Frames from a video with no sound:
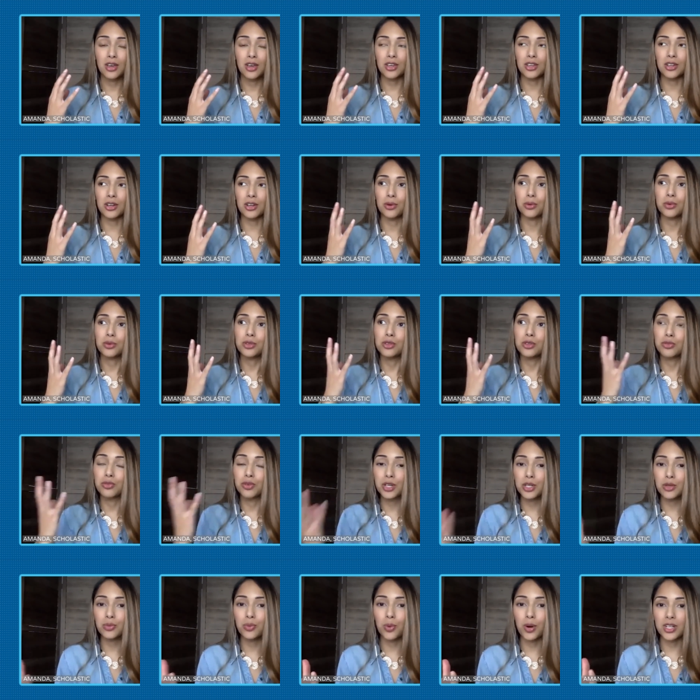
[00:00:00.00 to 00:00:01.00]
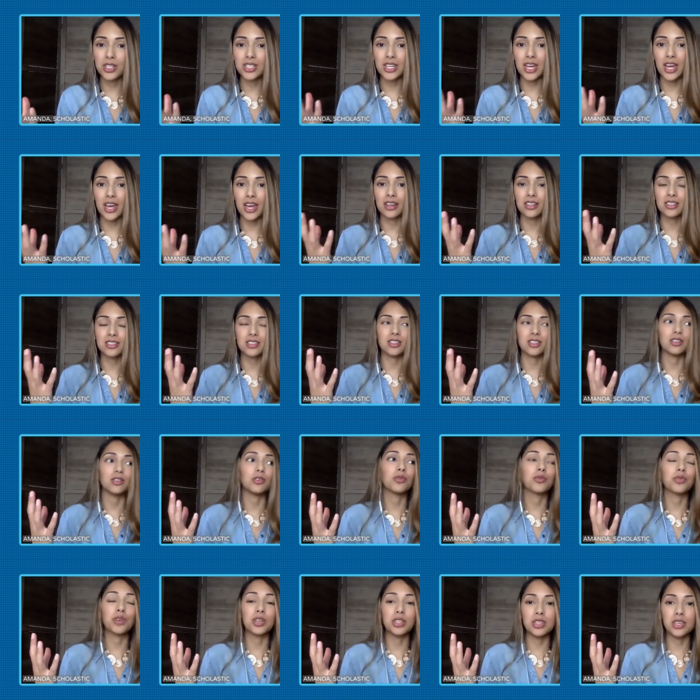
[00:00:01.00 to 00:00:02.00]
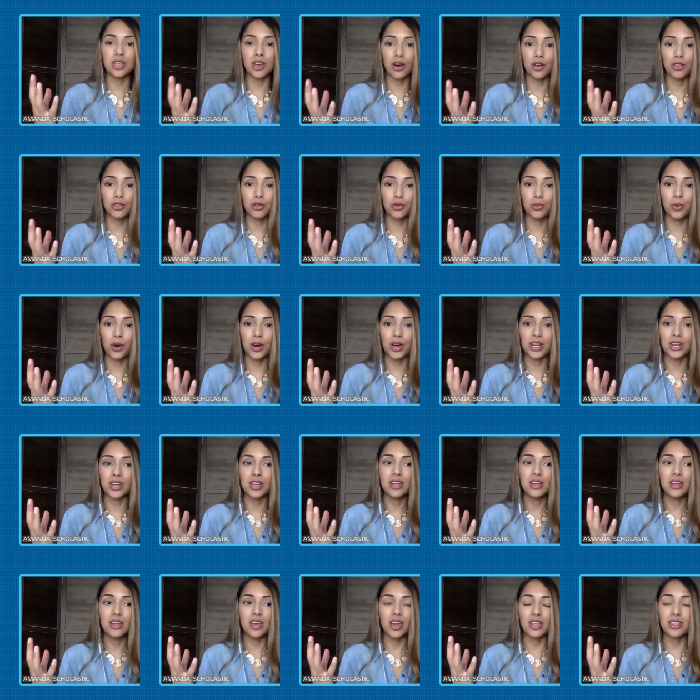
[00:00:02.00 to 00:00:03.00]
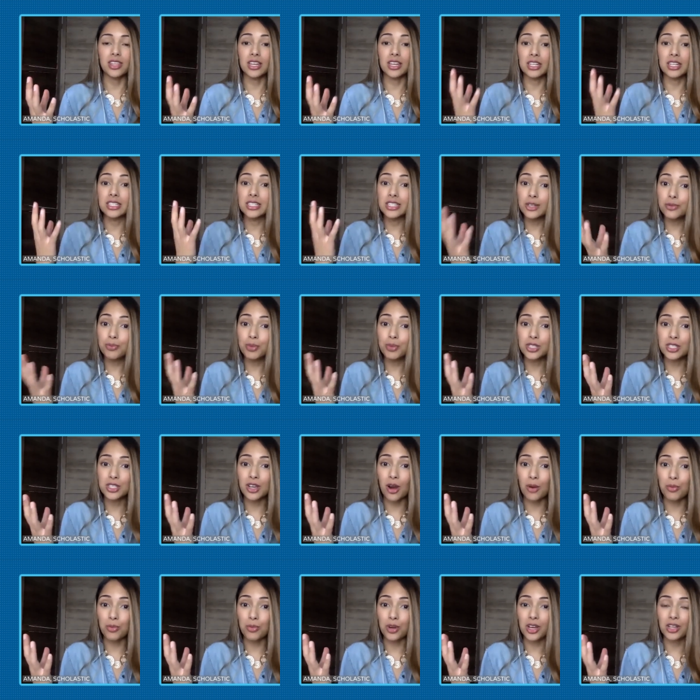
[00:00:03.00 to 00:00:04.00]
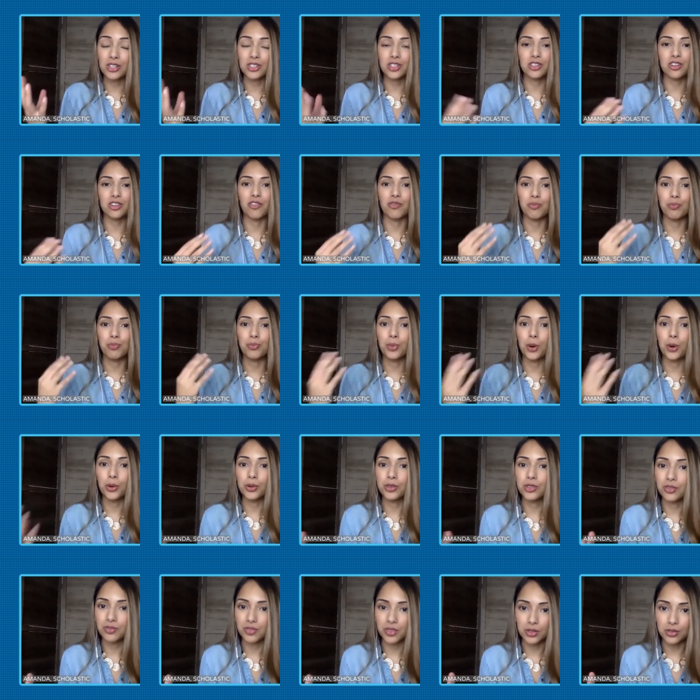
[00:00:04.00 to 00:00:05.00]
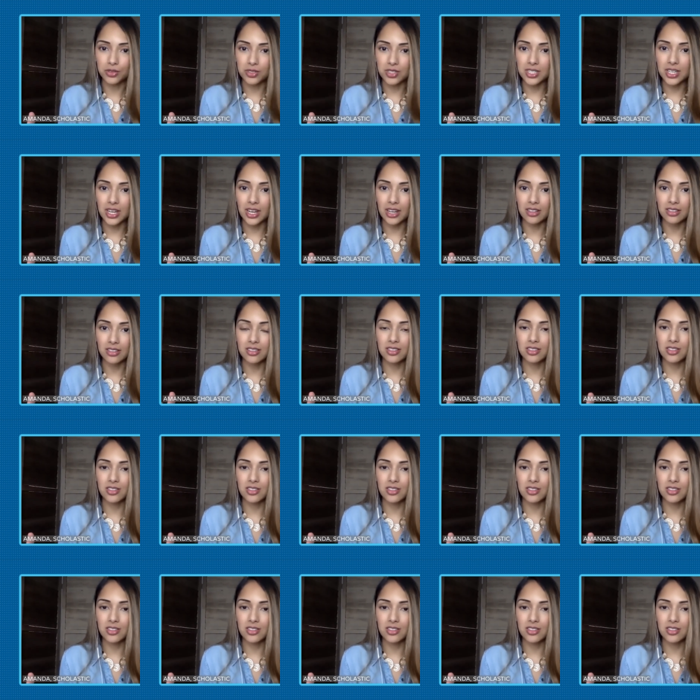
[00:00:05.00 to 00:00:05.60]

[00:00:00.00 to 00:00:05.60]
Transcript: you know, you read one text and you read the other one, and then it deepens comprehension of both of those texts.